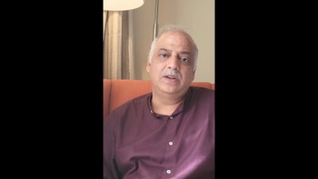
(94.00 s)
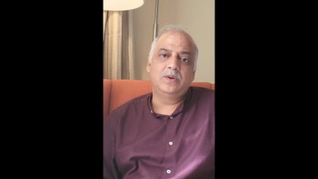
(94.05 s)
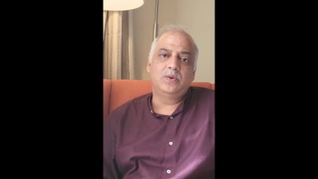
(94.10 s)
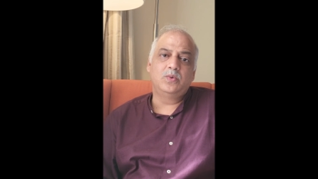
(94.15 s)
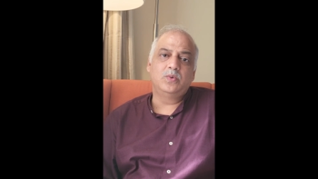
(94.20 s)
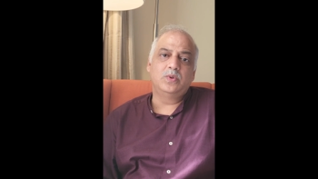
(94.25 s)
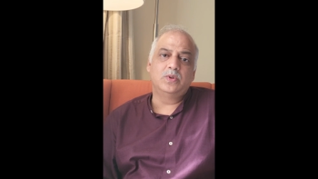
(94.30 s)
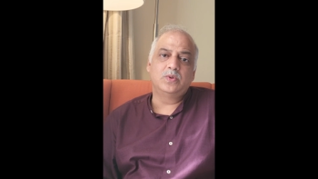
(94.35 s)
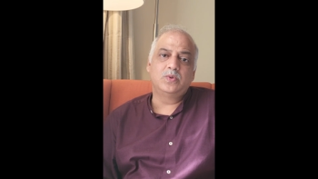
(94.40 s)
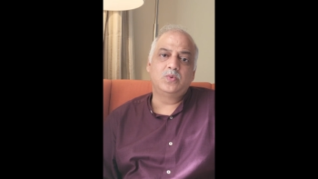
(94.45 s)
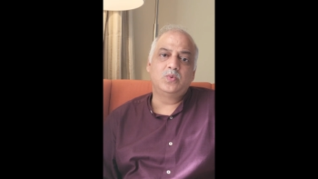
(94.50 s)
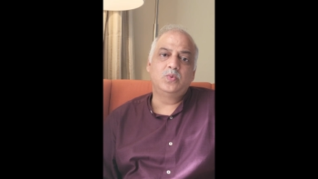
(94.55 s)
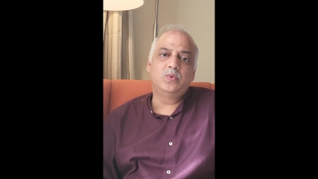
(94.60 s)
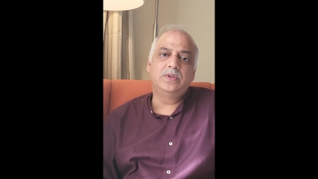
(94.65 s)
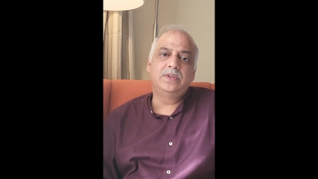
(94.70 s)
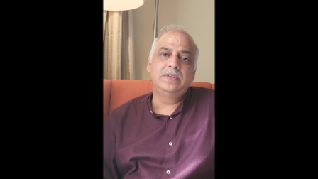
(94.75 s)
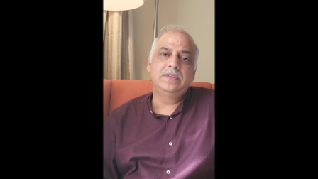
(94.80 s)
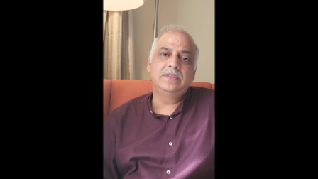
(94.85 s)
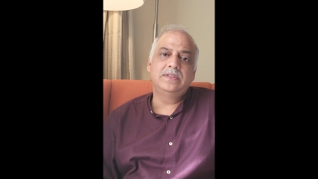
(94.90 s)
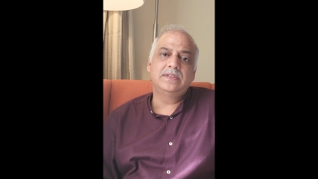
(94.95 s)
to the
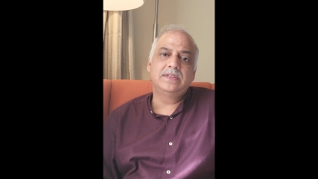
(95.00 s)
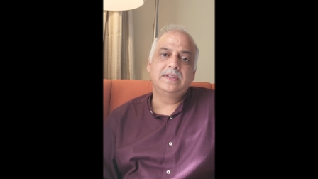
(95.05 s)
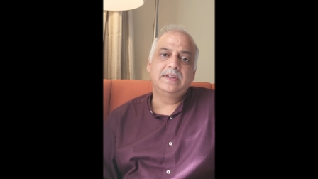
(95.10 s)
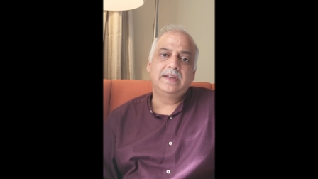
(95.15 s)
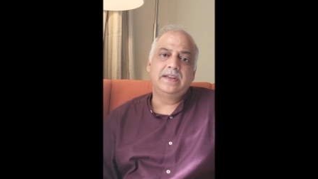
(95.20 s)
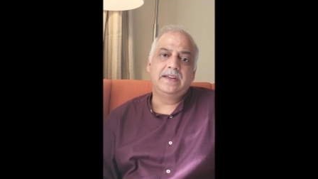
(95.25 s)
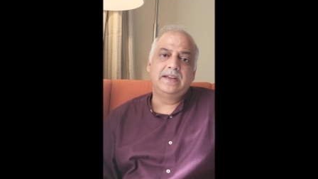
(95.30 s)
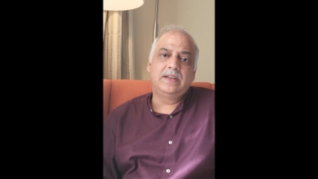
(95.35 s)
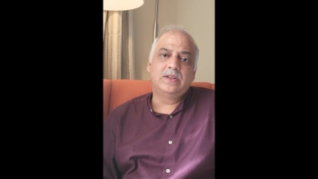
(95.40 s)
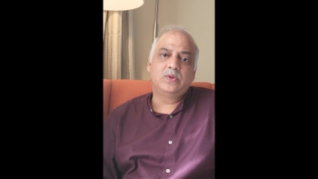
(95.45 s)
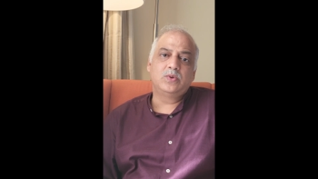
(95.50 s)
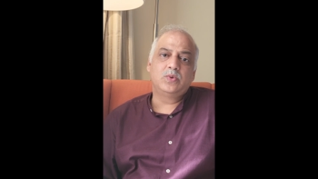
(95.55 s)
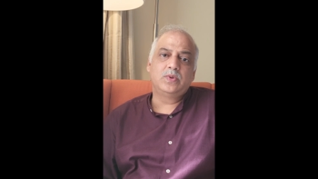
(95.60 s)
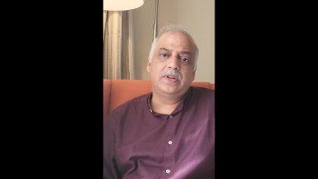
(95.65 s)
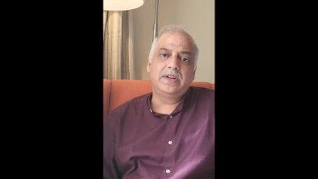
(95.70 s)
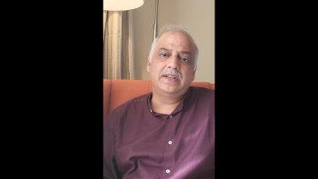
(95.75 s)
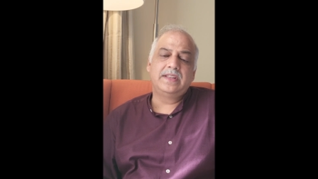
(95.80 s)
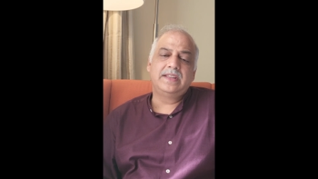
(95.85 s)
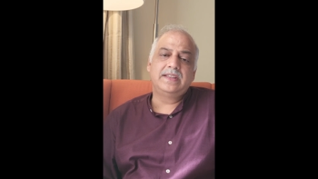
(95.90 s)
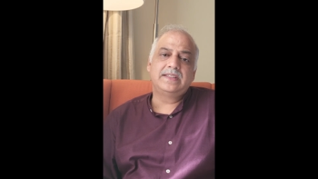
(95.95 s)
students so
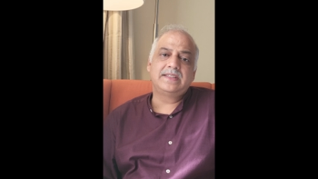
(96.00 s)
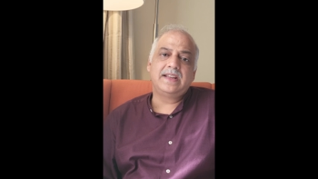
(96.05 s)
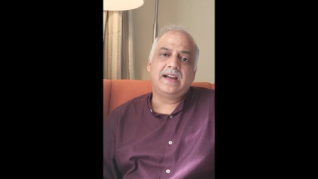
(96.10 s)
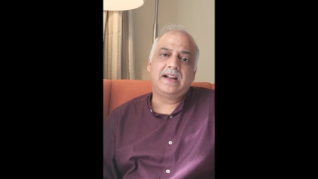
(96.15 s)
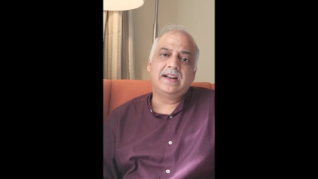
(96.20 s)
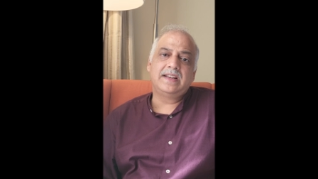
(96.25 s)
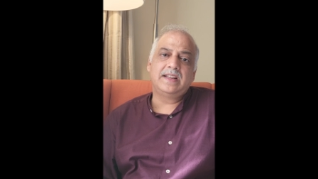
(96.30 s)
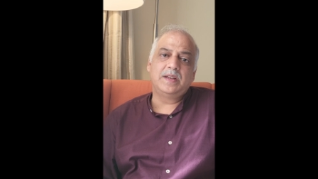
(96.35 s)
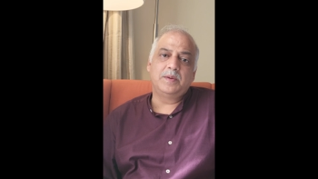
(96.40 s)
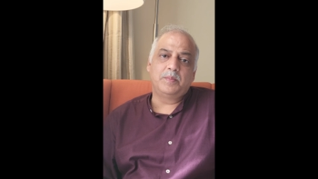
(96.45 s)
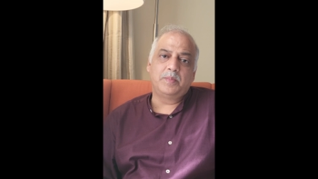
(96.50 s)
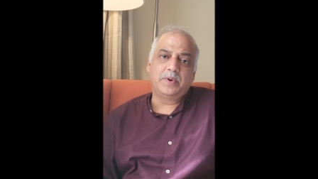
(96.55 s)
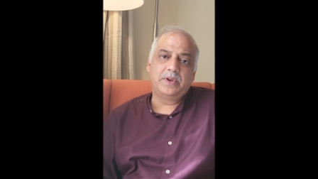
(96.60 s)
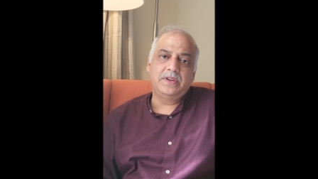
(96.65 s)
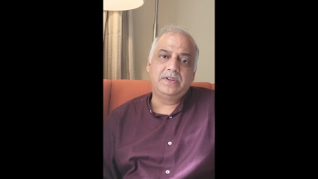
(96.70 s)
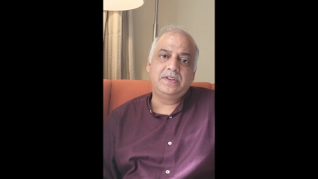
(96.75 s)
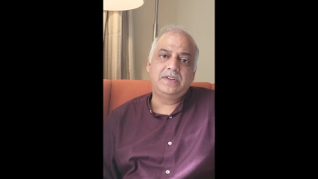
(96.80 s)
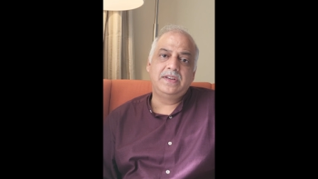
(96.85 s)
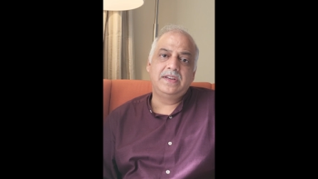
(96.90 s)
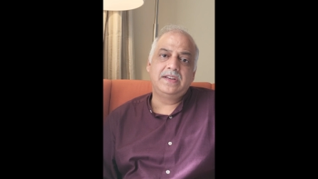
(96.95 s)
that they start
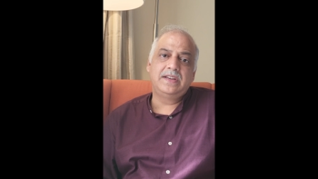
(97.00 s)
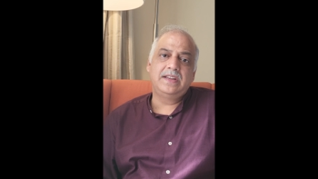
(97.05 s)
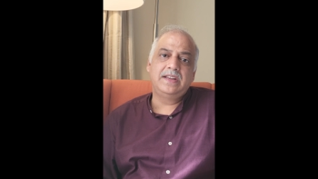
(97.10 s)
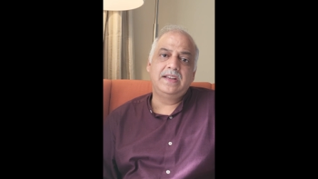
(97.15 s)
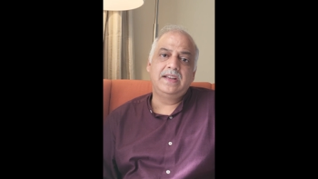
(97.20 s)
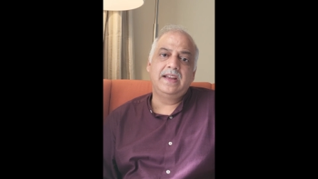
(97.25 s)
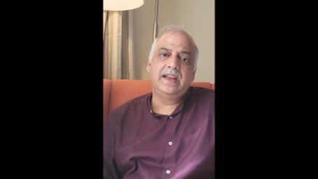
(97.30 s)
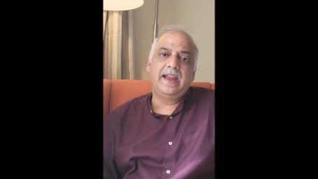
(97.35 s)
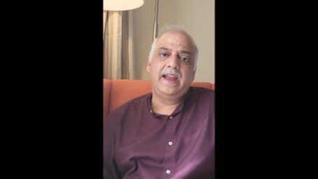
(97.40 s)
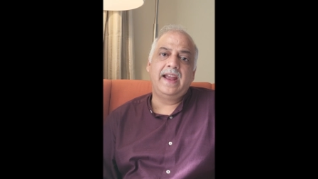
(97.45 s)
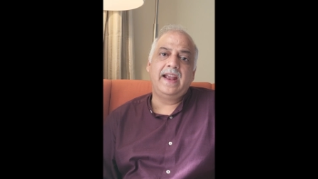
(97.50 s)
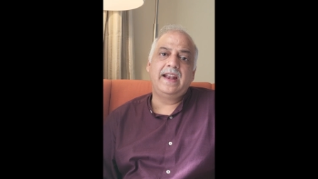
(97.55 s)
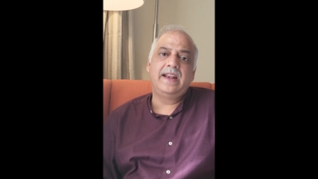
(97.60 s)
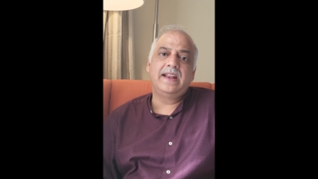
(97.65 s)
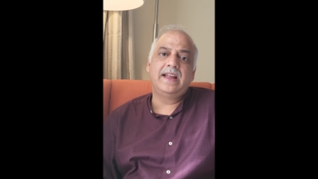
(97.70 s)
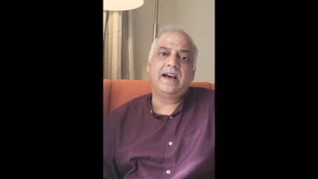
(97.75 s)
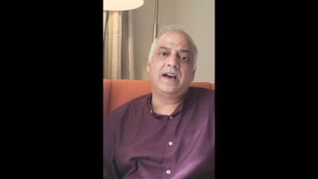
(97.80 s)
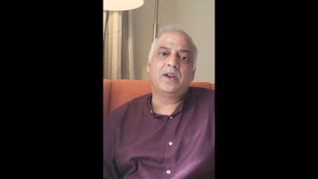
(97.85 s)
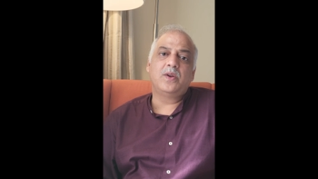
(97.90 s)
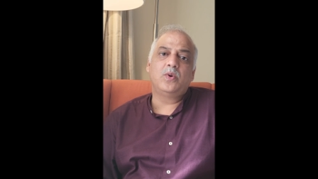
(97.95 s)
appreciating
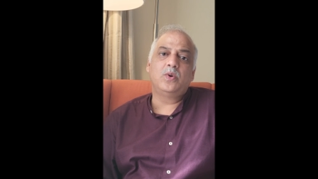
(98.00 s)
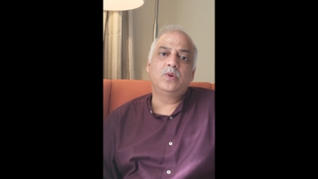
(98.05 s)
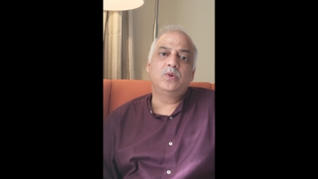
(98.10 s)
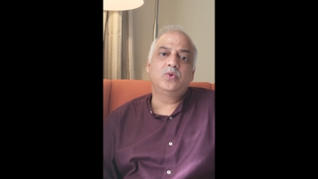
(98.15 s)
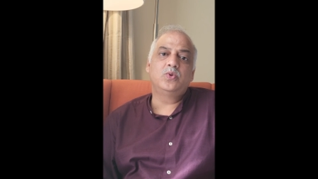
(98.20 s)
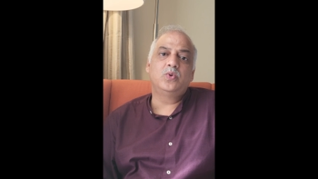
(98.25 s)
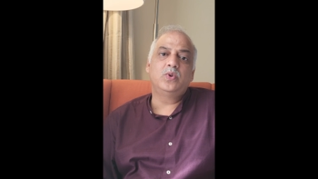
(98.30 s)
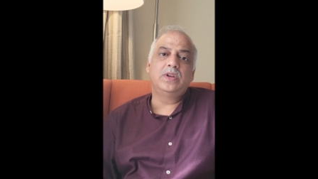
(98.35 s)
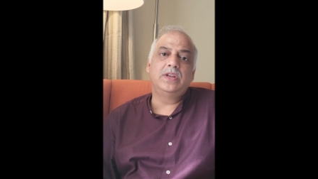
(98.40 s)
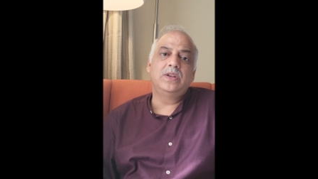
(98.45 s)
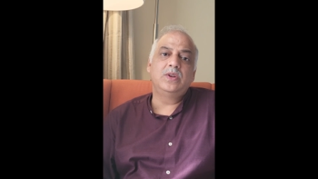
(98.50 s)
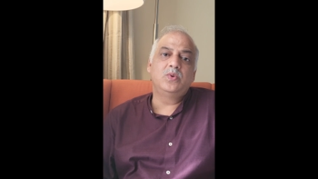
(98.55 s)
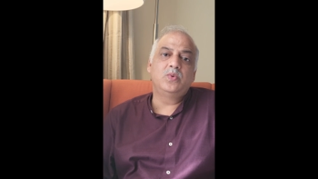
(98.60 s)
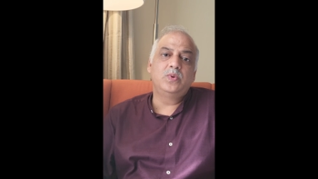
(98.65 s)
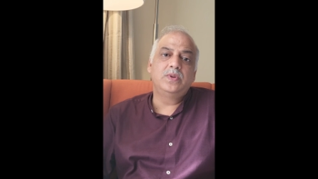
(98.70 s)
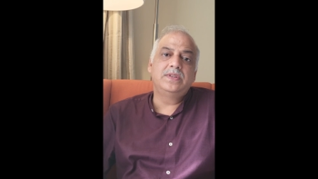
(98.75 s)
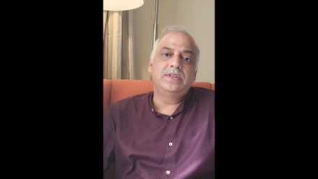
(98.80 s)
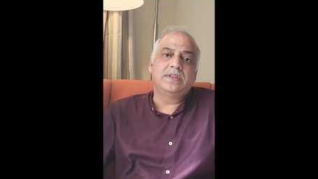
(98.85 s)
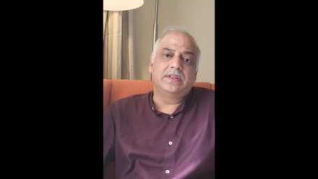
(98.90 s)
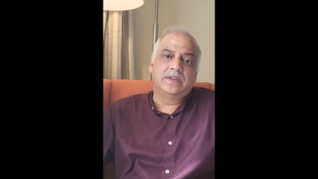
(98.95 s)
and are also
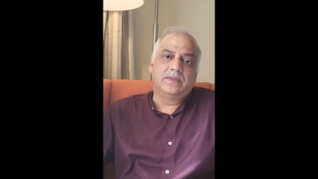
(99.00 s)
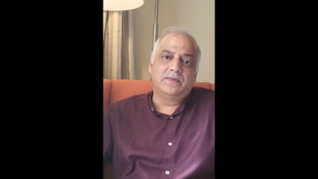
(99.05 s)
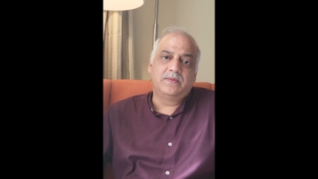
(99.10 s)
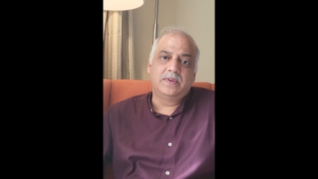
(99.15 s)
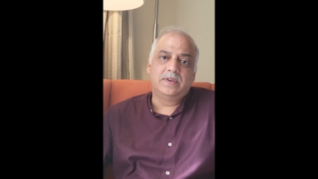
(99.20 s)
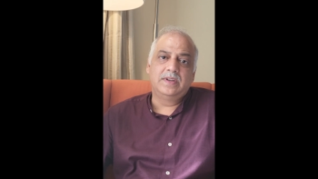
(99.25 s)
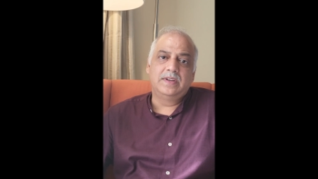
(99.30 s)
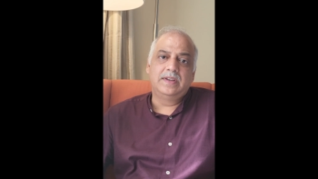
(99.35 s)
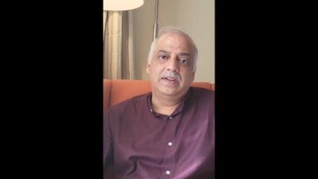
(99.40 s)
inquisitive